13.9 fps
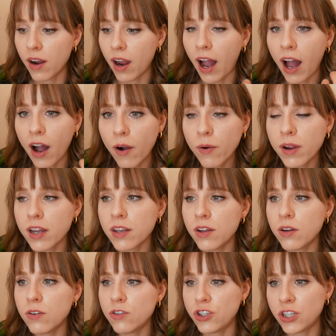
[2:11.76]
how can
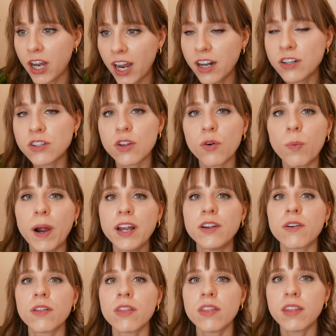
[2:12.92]
you change the way you're
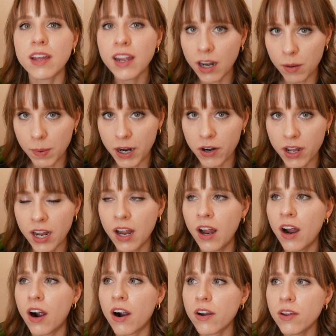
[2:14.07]
thinking about it?
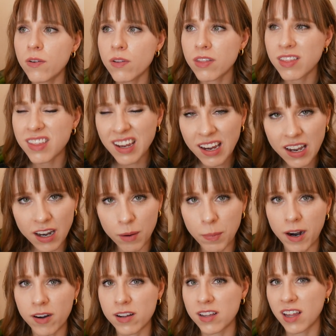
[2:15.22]
Are you thinking
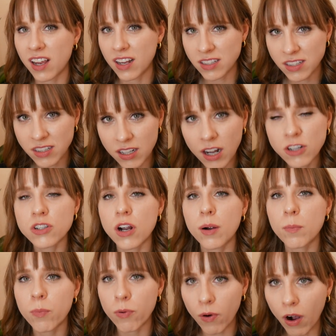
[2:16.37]
about it like it's such a
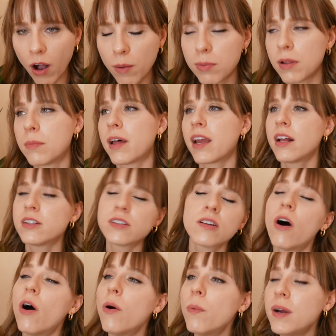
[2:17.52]
problem? Like it's
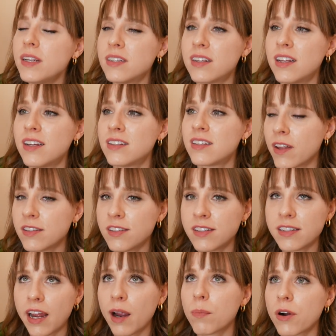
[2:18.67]
always this
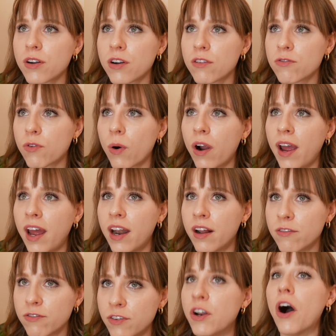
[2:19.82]
stamp on your forehead
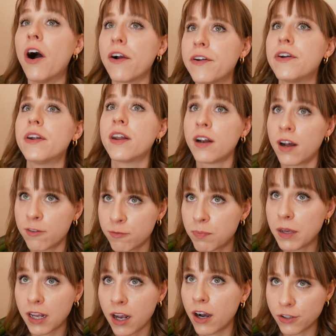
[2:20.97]
of not good enough
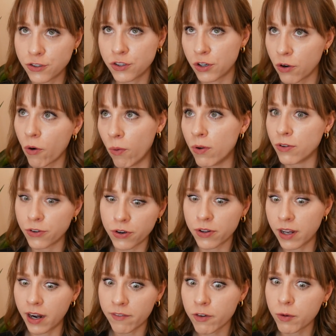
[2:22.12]
because you're older
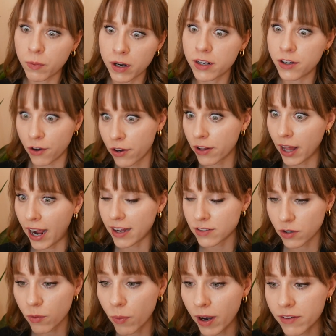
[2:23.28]
than everyone in your class
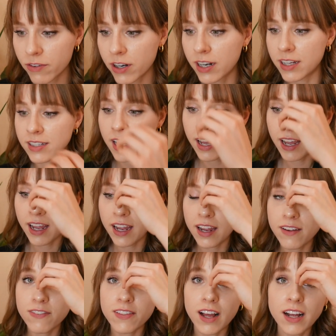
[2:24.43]
or whatever it is.
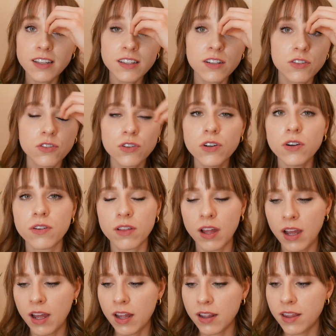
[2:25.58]
If that's the truth,
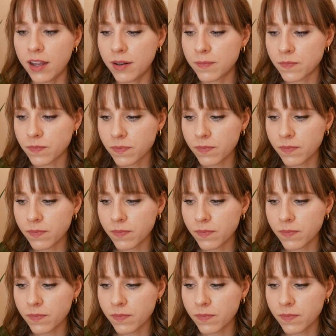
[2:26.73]
then